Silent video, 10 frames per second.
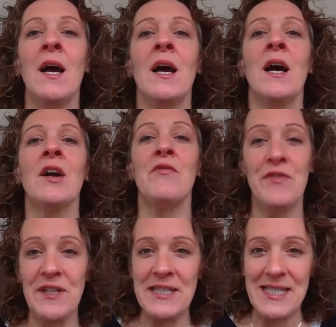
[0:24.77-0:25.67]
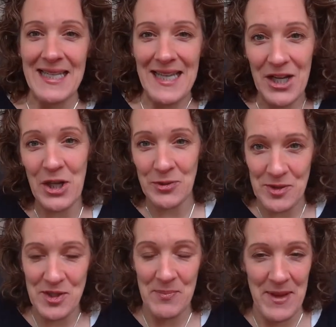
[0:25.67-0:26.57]
Conversely, can
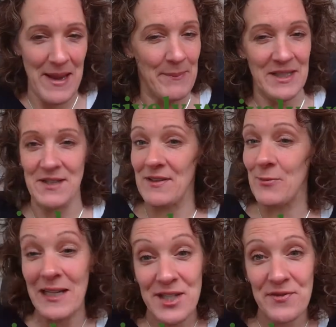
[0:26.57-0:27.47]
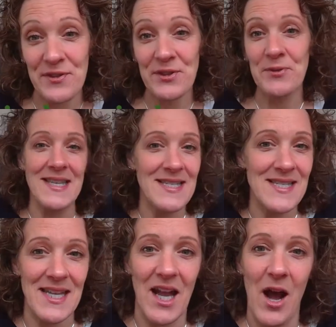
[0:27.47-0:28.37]
also be massively wasteful,
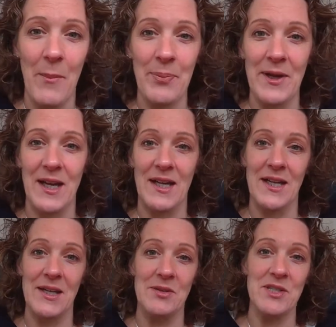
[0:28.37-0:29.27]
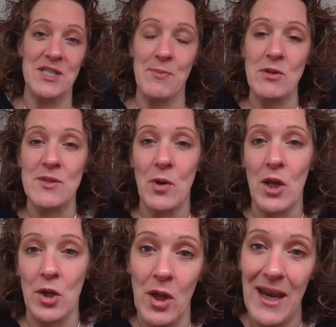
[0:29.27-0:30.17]
ending up disposable
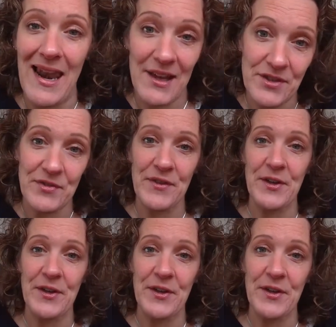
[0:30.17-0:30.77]
and on landfill,